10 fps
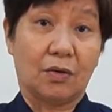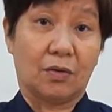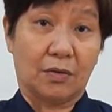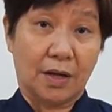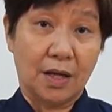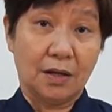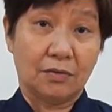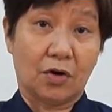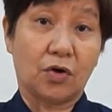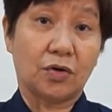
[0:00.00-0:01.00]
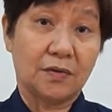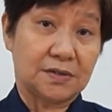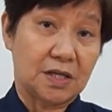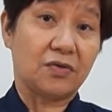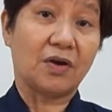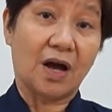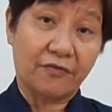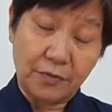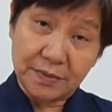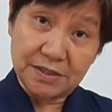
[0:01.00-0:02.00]
Okay, although it's in
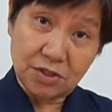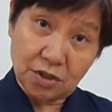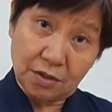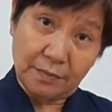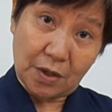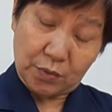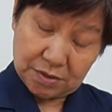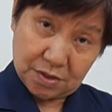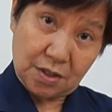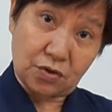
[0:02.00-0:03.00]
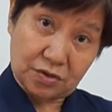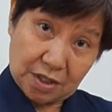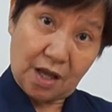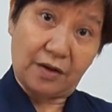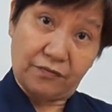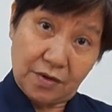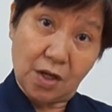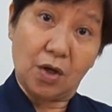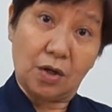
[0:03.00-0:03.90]
recovery position, but we still need to check every